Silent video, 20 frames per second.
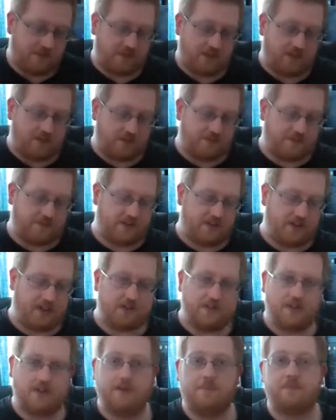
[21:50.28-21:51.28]
The
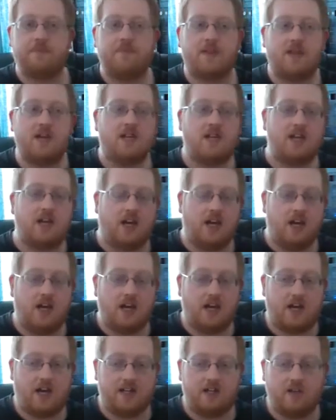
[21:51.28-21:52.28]
Godfather.
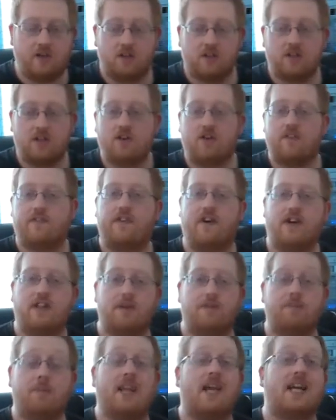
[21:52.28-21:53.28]
I own The
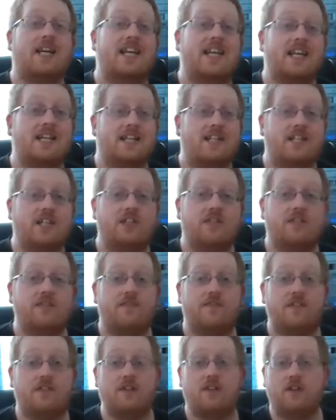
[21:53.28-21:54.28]
Godfather Black Hand Edition
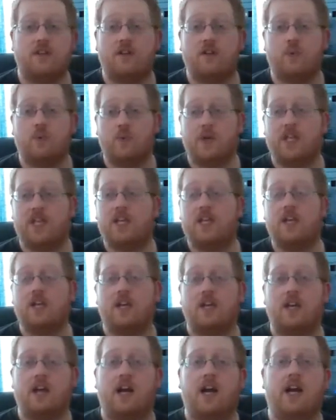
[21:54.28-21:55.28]
for the Wii,
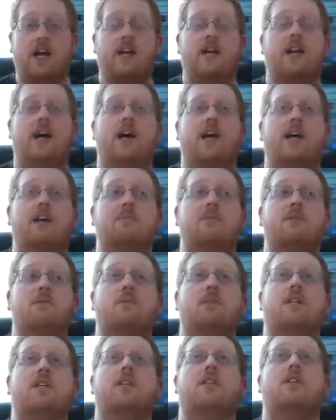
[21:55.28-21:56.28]
and I
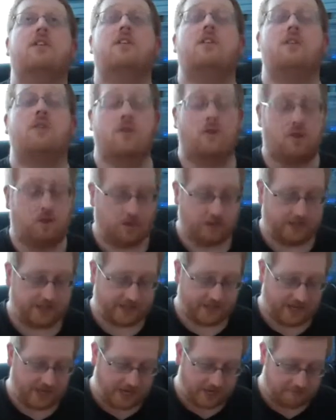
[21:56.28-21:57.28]
absolutely adore
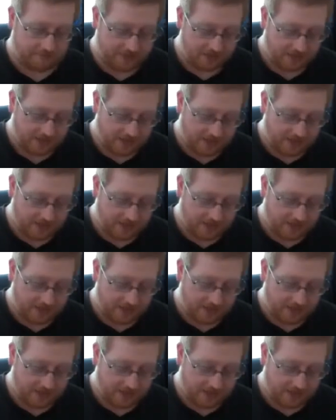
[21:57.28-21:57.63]
that game.